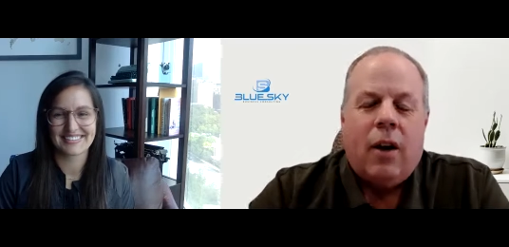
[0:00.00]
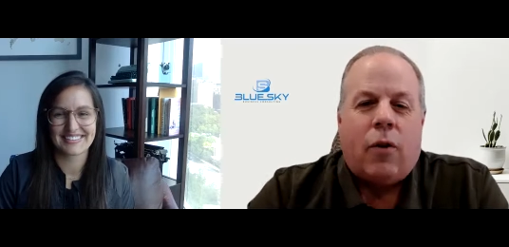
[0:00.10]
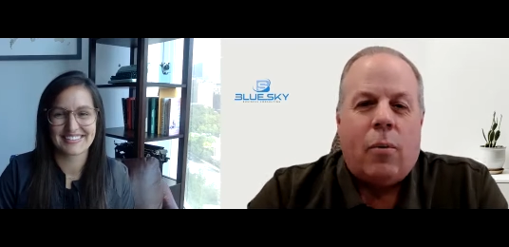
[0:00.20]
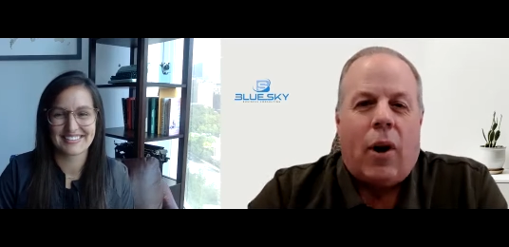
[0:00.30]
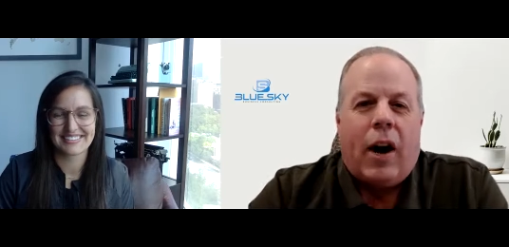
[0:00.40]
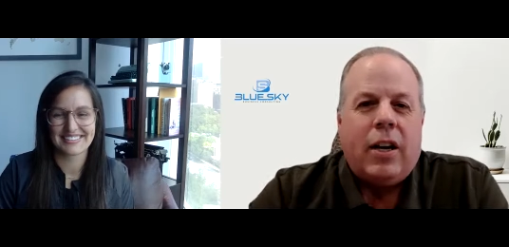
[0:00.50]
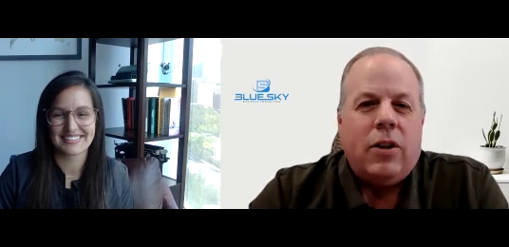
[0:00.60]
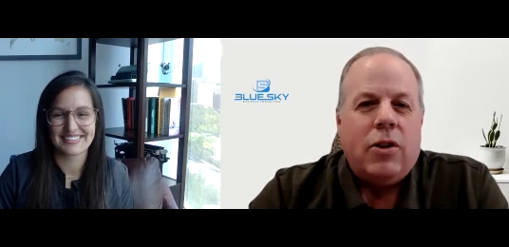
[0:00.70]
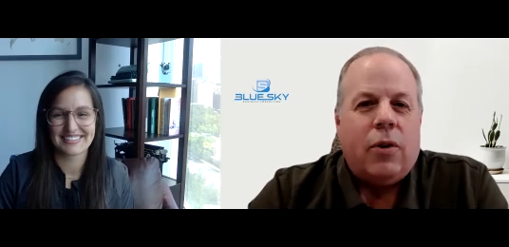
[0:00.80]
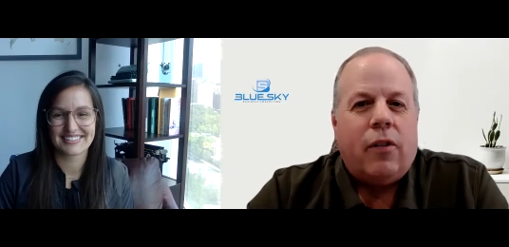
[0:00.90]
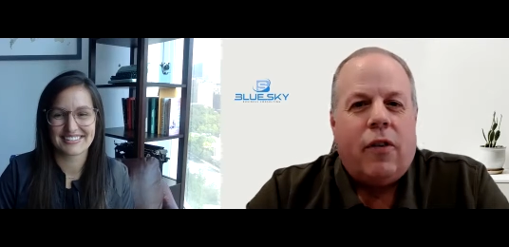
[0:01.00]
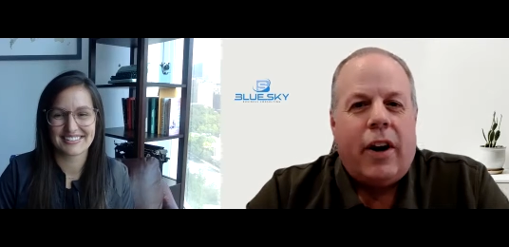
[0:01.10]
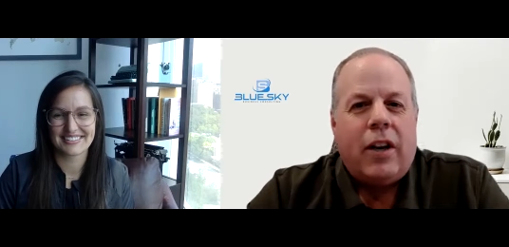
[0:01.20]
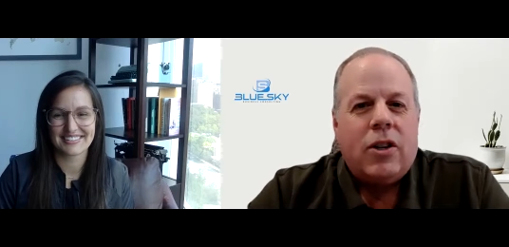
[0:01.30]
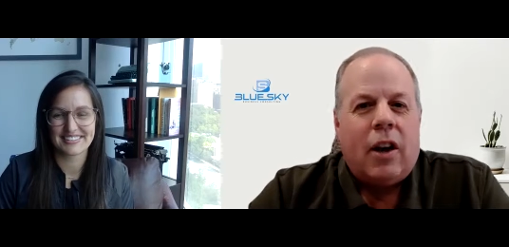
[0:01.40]
Speaker 1: For more ideas, you can find
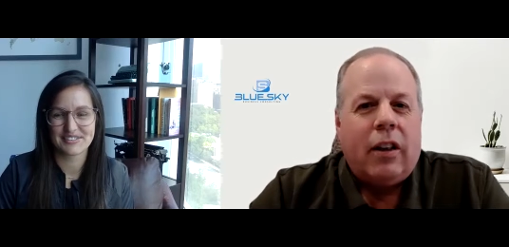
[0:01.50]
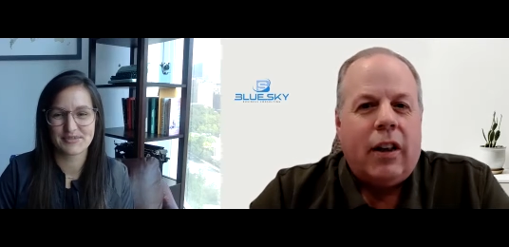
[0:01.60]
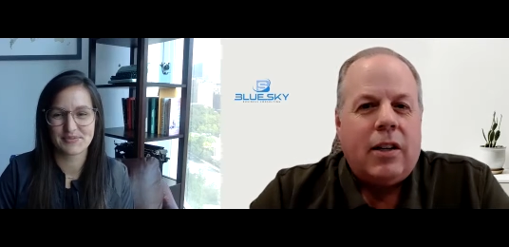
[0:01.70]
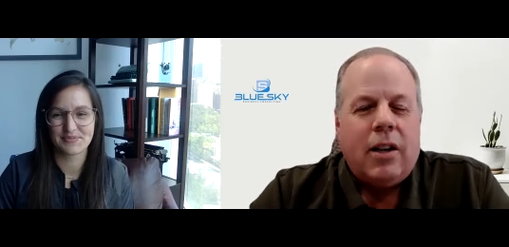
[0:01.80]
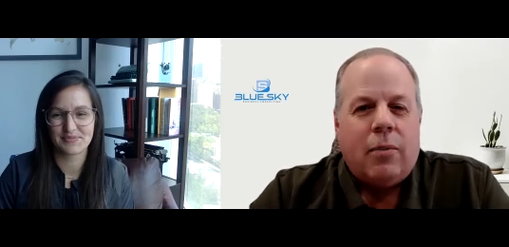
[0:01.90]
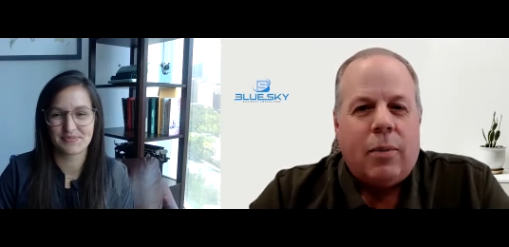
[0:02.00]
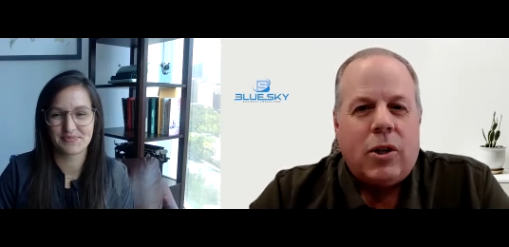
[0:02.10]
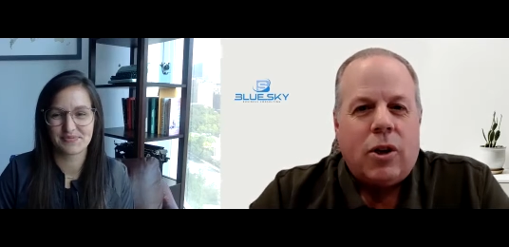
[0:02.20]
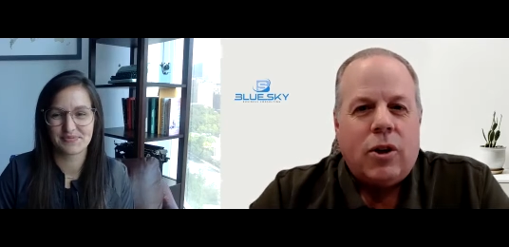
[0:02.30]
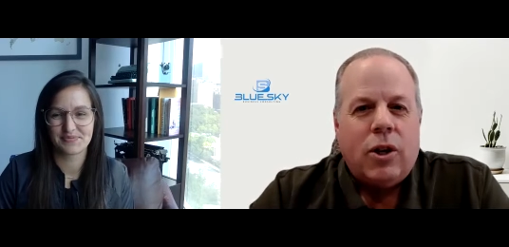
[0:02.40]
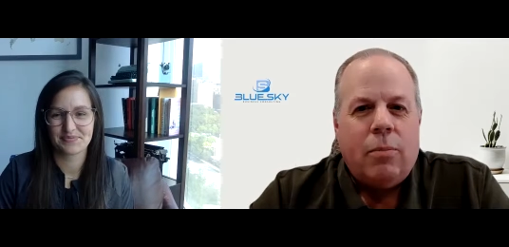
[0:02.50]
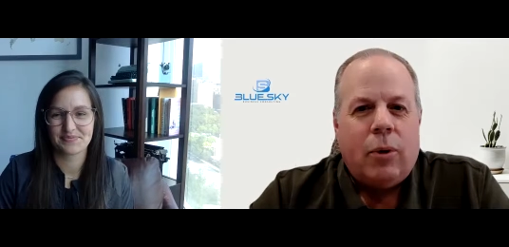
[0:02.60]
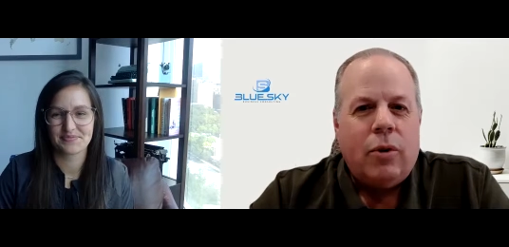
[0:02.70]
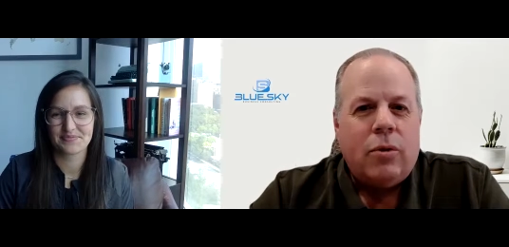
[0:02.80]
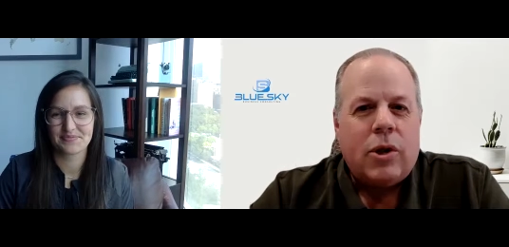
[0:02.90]
us on LinkedIn by searching
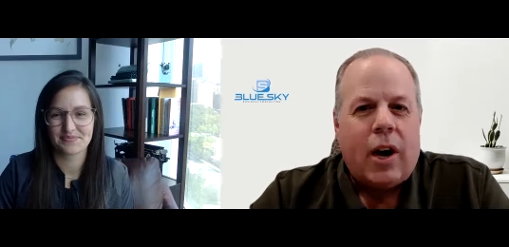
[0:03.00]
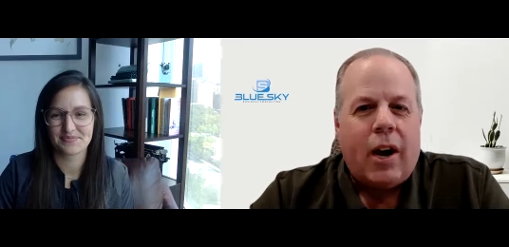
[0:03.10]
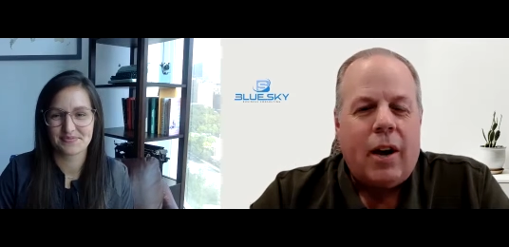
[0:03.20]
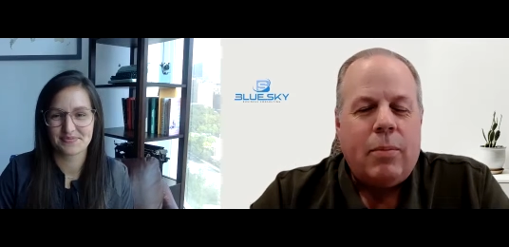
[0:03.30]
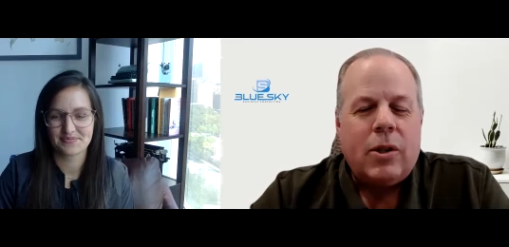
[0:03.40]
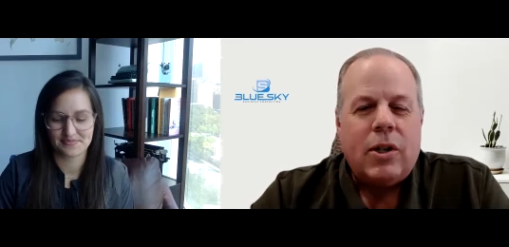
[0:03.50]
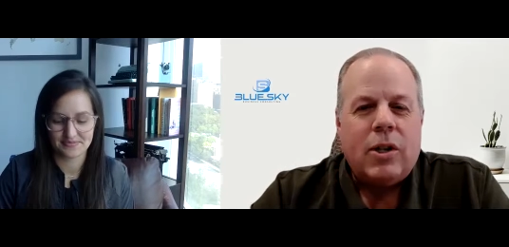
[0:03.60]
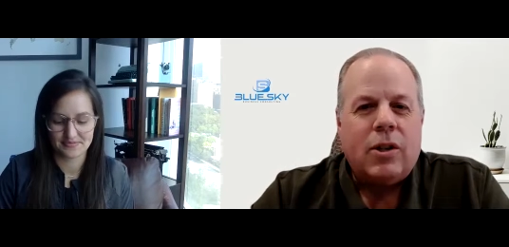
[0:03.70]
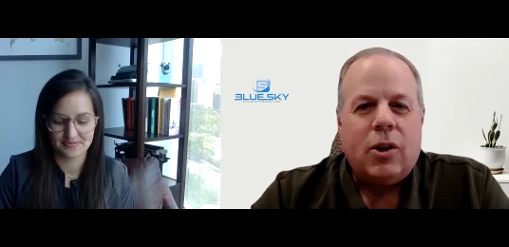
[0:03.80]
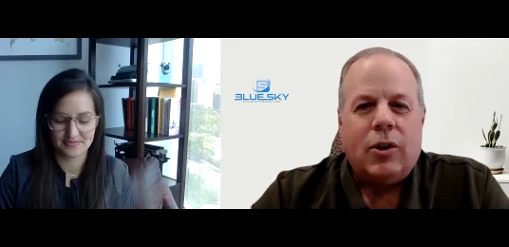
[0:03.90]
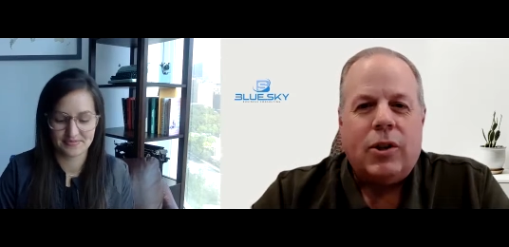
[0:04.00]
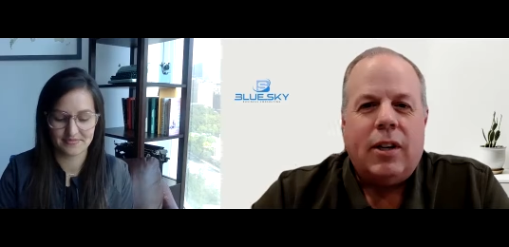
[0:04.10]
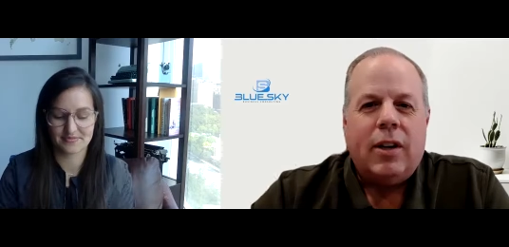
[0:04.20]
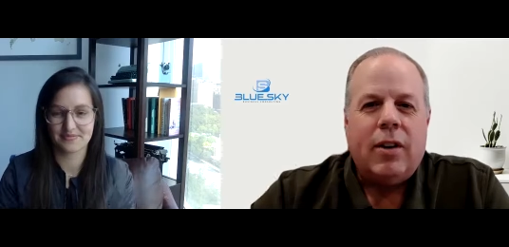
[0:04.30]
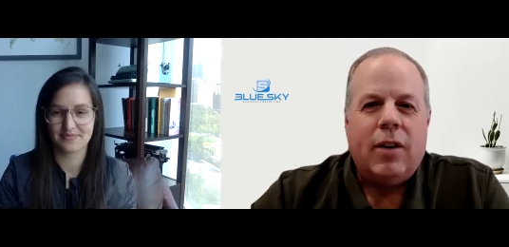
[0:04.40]
Blue Sky Business
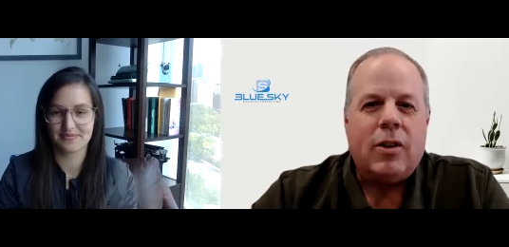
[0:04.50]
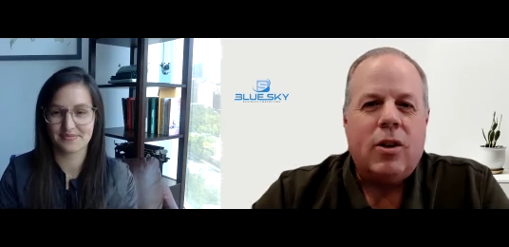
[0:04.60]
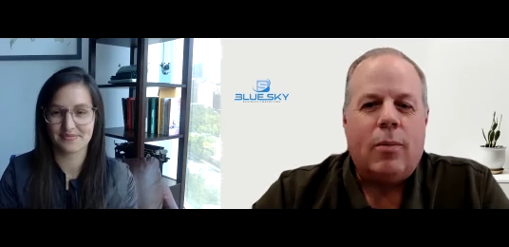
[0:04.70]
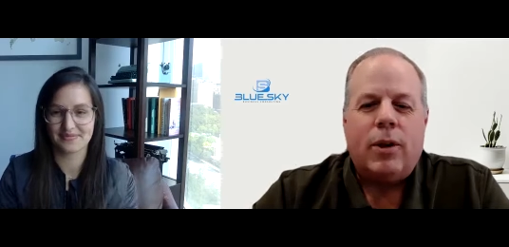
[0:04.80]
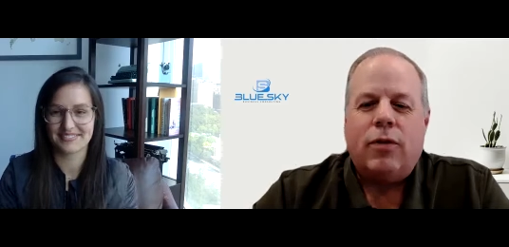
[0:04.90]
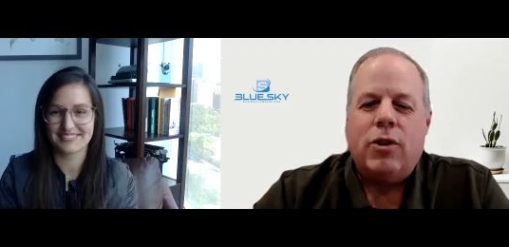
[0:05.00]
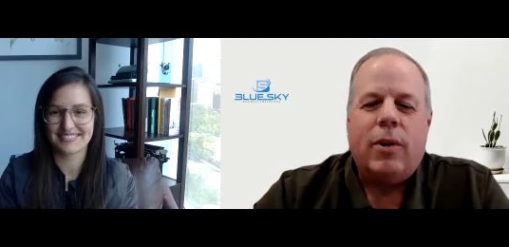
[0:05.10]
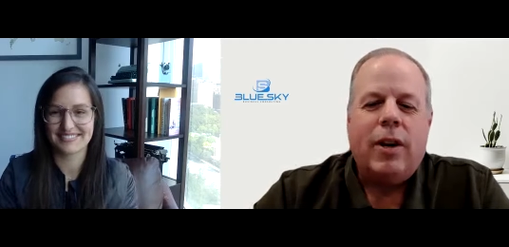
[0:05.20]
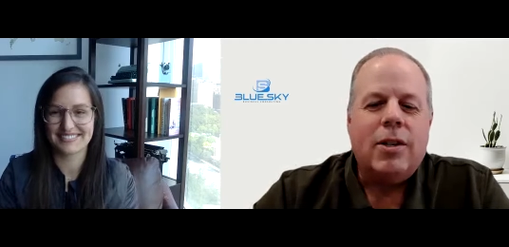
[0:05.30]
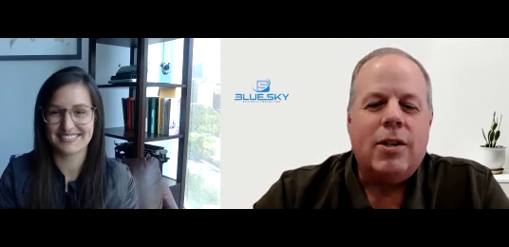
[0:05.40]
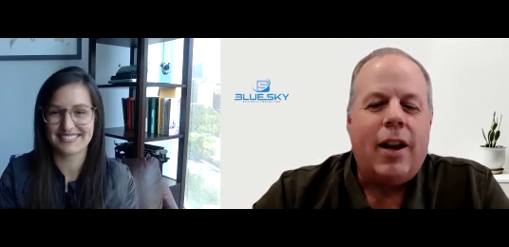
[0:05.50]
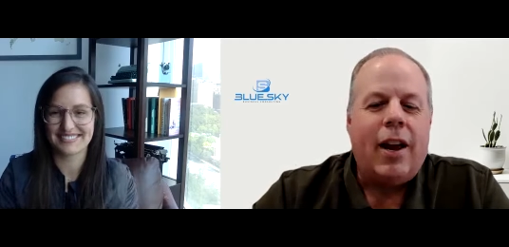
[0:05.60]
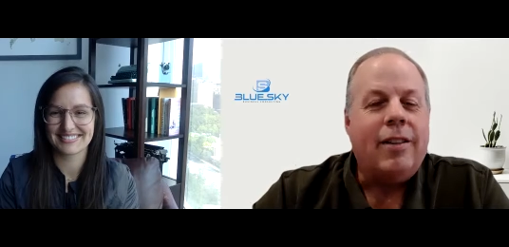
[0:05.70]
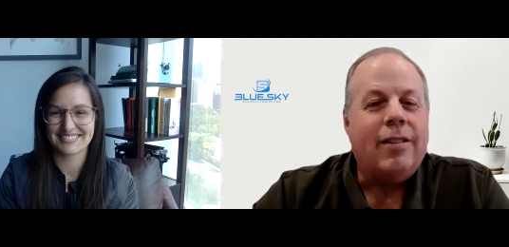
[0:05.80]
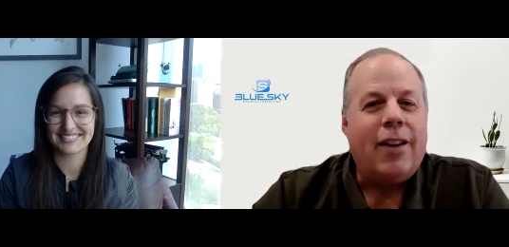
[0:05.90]
Consulting. Thanks so much for joining us
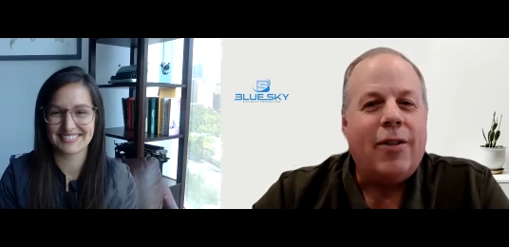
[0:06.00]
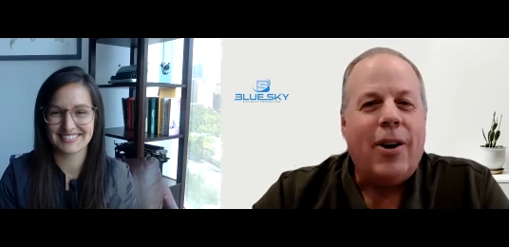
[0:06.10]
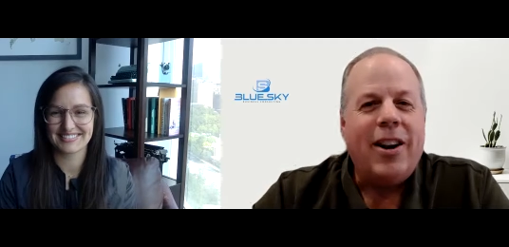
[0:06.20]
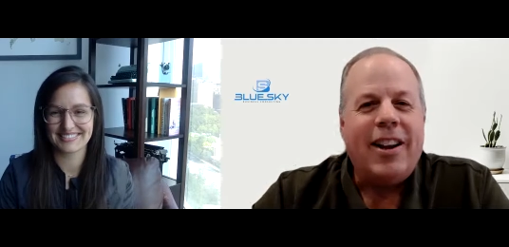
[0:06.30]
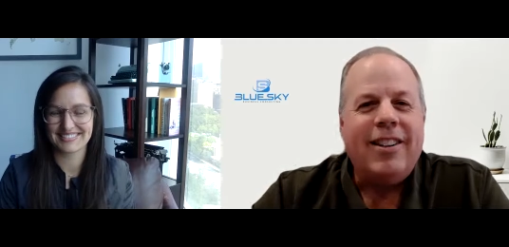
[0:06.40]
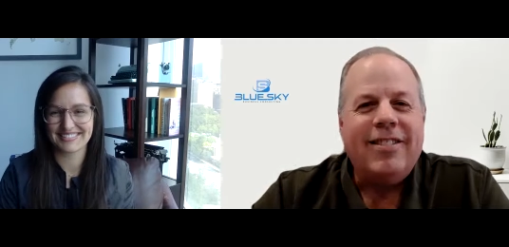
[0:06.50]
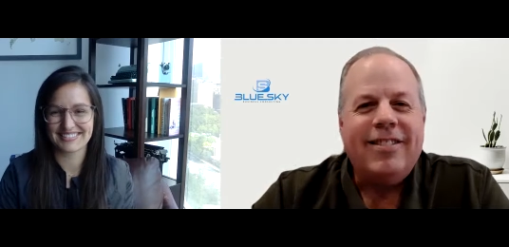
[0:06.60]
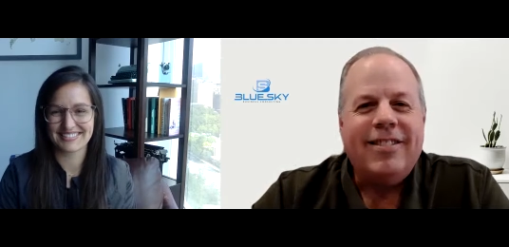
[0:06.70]
today. Have a great day.